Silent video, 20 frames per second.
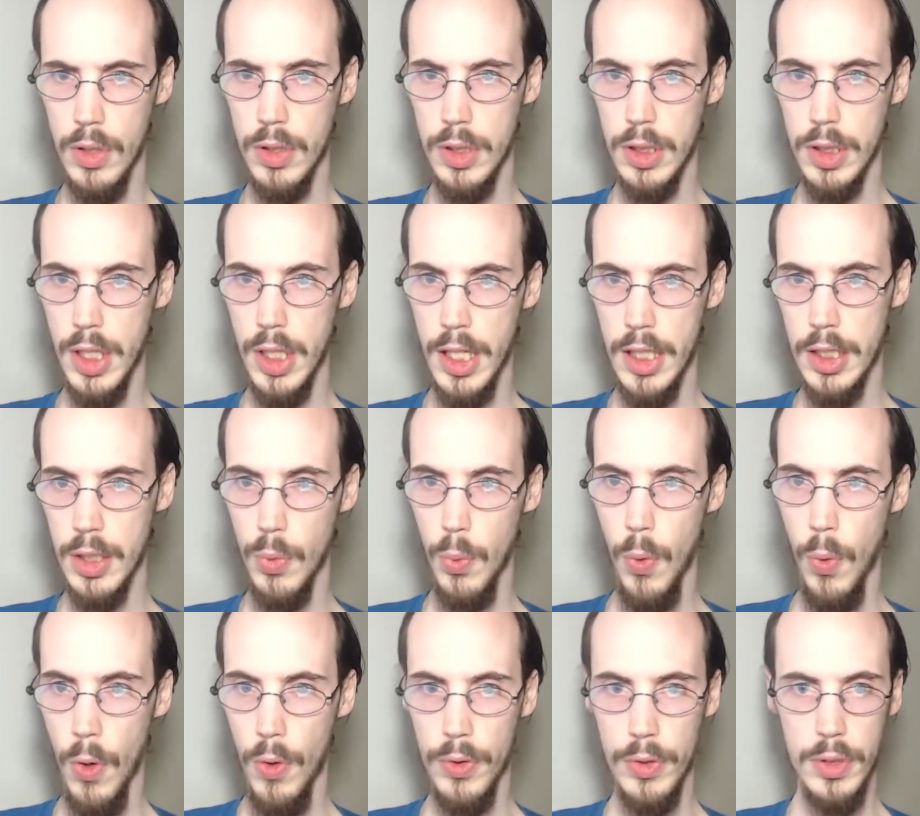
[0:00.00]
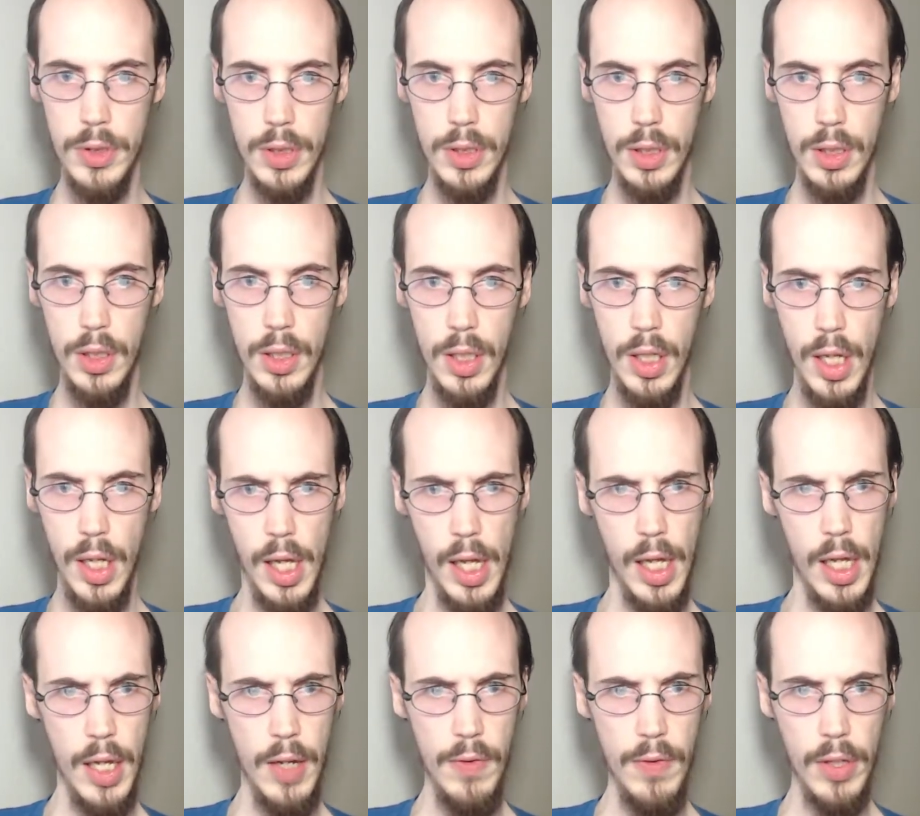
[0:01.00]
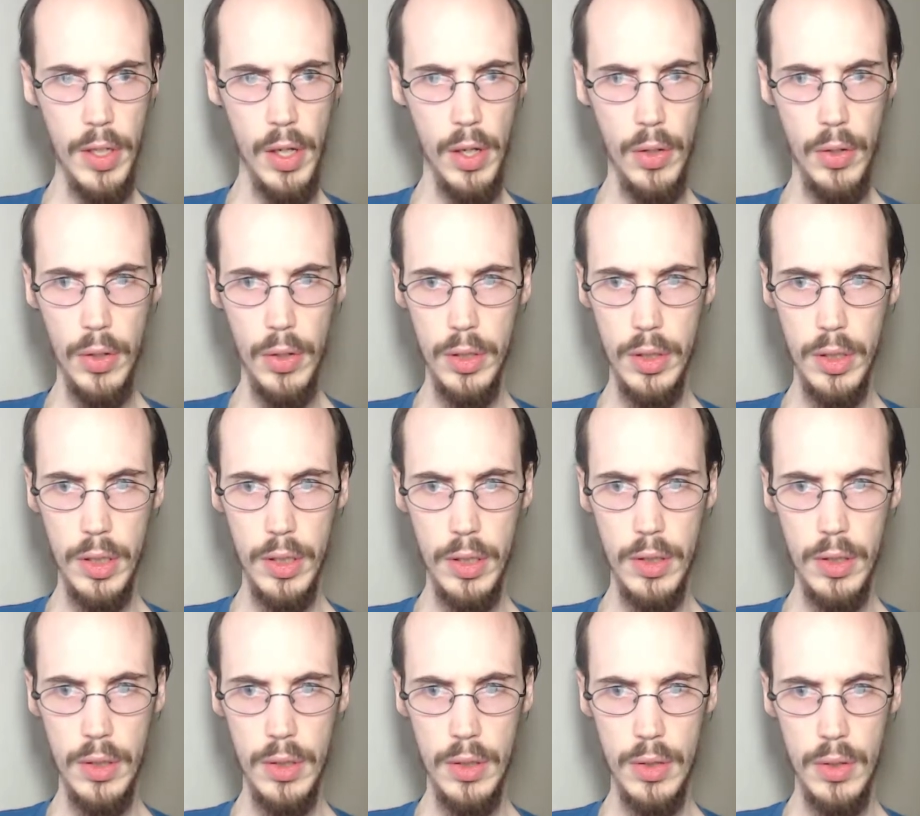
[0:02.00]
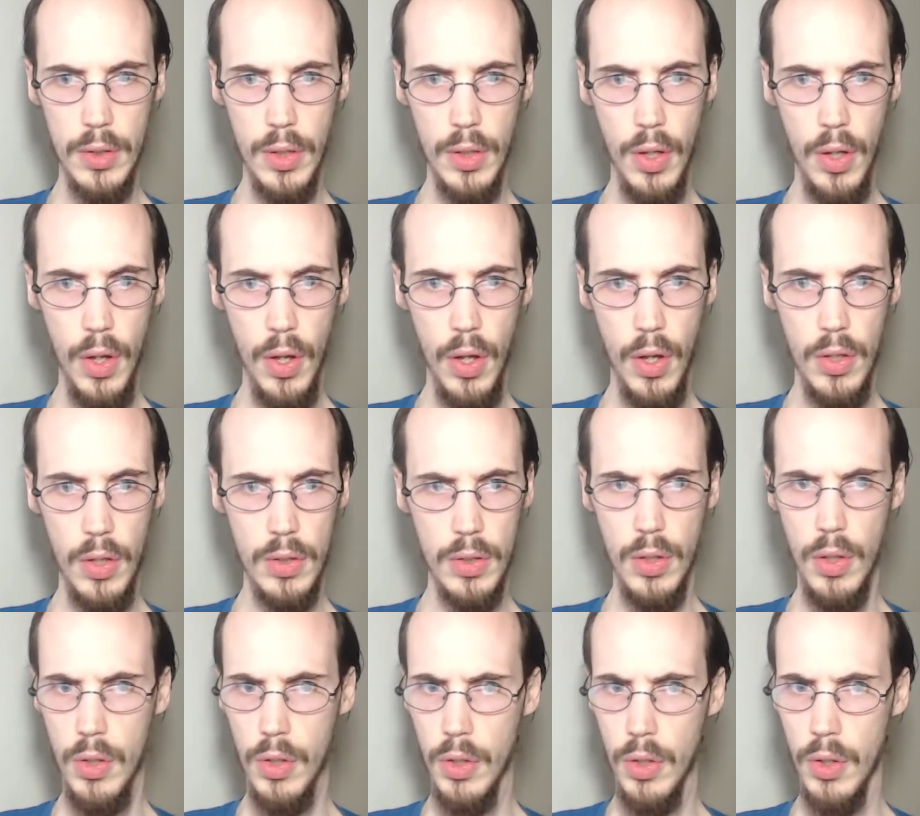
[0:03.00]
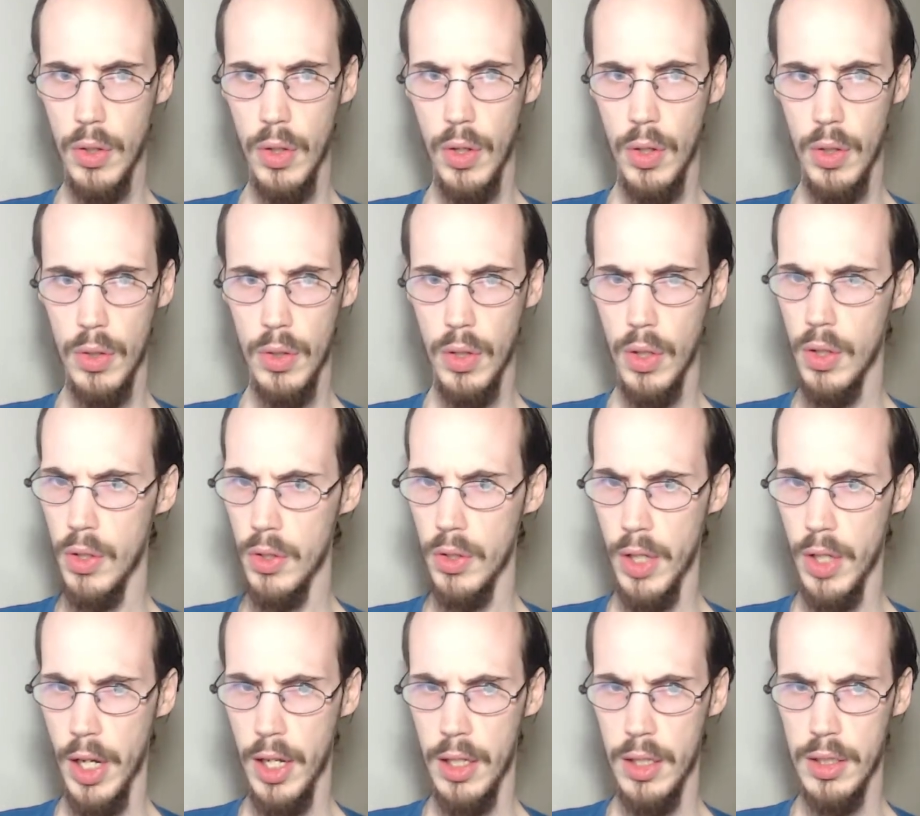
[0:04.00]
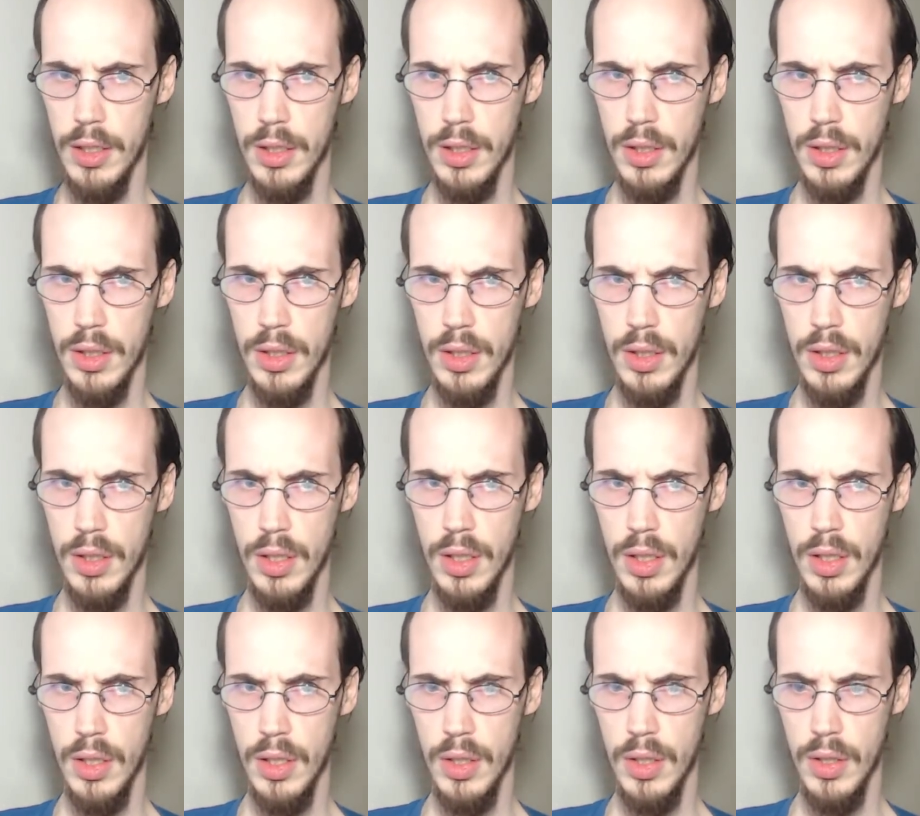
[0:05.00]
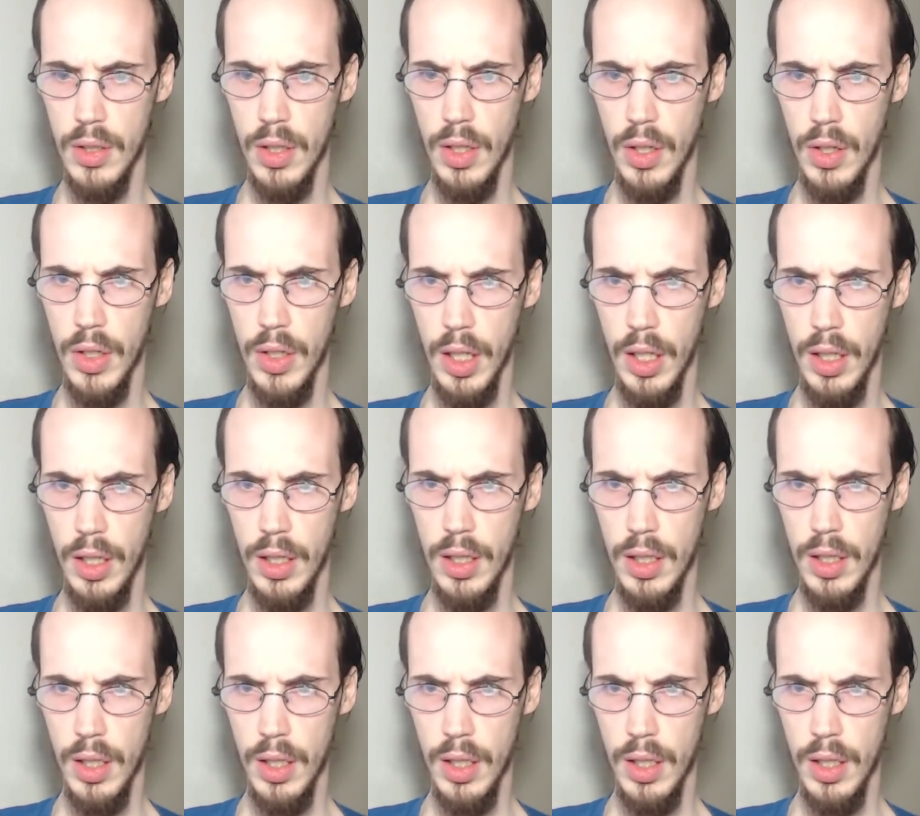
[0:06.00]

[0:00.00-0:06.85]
Just hits the walls. Even got her on the... On her hand. Okay.